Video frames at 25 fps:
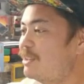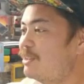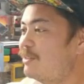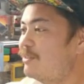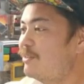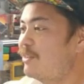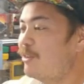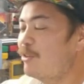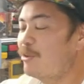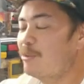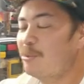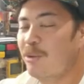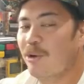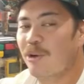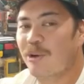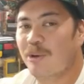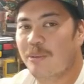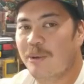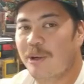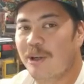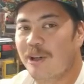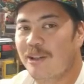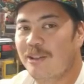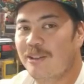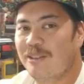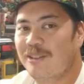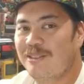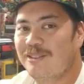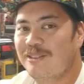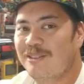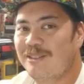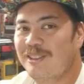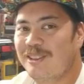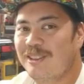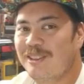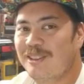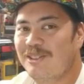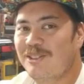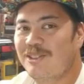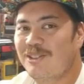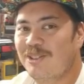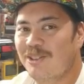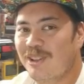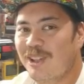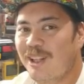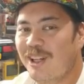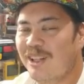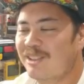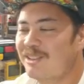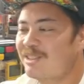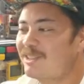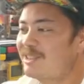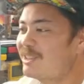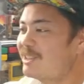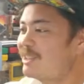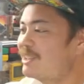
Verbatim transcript: Favorite Pokemon, Snorlax.